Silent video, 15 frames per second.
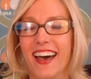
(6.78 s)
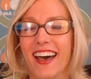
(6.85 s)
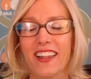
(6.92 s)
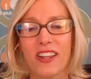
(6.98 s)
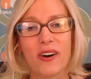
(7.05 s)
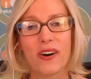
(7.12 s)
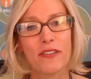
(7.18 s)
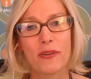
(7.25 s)

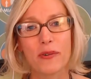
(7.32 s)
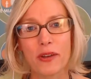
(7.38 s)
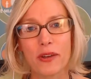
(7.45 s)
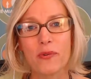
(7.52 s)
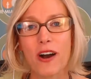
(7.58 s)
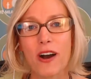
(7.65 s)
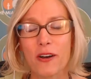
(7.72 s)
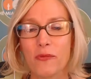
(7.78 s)
Hello,
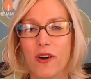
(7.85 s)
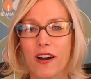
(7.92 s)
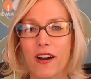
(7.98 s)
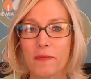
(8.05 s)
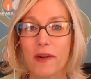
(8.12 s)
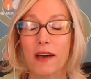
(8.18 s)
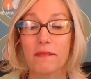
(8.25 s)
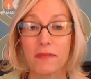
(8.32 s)
everyone. Welcome,
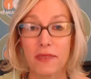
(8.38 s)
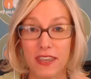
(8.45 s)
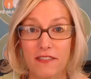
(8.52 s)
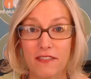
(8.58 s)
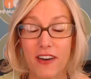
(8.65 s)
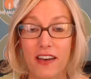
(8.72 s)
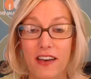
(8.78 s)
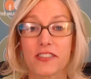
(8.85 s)
welcome. I'm
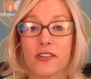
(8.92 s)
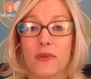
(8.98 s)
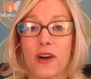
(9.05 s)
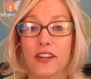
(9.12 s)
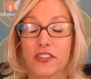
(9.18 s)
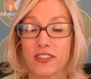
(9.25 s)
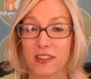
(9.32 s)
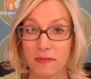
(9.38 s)
Mia Voss. You're
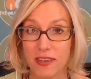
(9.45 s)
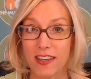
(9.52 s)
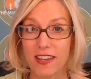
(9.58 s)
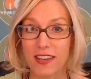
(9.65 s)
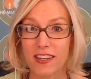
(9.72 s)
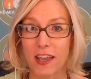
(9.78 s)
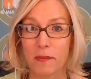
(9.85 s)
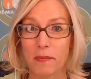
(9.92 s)
watching the Mia
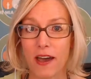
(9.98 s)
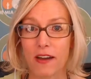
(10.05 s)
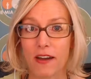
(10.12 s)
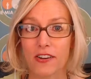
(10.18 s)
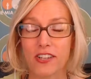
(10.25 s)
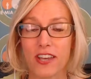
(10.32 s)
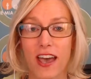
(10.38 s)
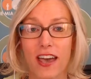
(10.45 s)
Connect
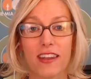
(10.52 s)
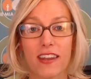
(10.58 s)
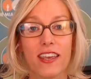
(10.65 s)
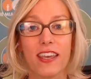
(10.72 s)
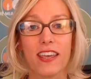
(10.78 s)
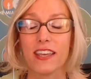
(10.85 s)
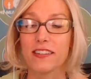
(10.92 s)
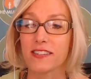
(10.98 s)
Power Chat.
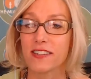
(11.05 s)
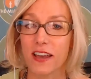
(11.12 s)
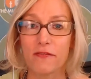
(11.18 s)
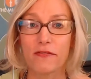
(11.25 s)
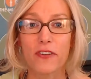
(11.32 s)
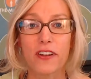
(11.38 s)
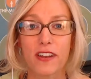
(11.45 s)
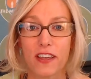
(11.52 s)
It's
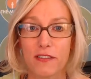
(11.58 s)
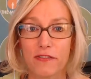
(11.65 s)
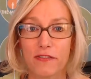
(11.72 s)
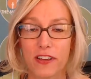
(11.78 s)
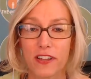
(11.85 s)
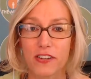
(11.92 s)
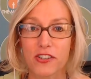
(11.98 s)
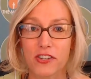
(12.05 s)
time for another
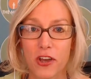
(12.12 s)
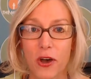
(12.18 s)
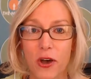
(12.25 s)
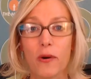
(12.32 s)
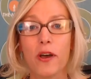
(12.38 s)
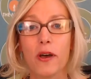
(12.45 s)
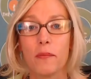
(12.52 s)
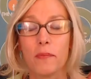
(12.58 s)
fun
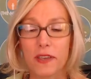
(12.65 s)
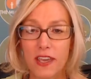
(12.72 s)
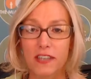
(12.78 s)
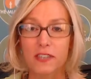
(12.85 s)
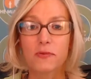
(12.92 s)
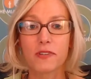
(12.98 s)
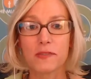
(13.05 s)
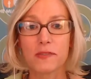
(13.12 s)
show, but
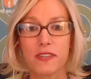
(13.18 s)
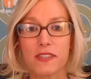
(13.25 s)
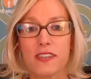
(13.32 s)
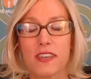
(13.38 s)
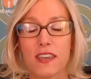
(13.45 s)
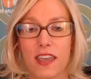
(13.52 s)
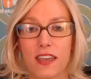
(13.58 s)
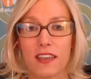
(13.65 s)
guess what's
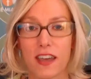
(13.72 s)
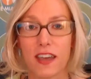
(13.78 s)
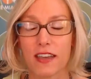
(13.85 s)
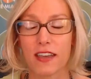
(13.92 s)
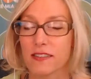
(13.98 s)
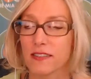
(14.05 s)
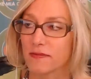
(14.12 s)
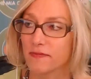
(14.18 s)
missing again,
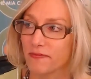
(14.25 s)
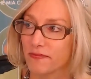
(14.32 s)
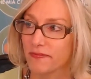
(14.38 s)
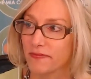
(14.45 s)
guys?